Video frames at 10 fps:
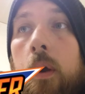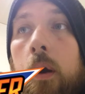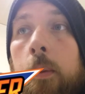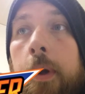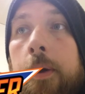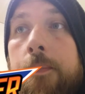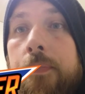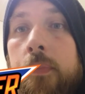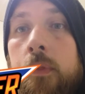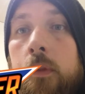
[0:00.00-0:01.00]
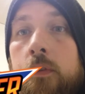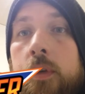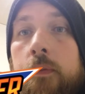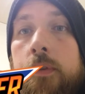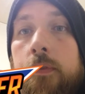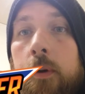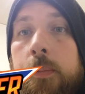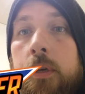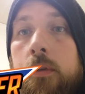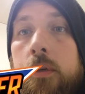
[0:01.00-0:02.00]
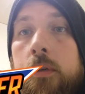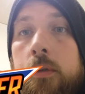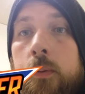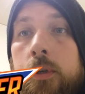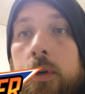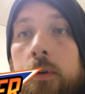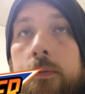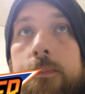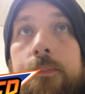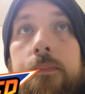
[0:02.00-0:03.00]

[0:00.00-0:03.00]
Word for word: got about 75% mm, who'd switch off.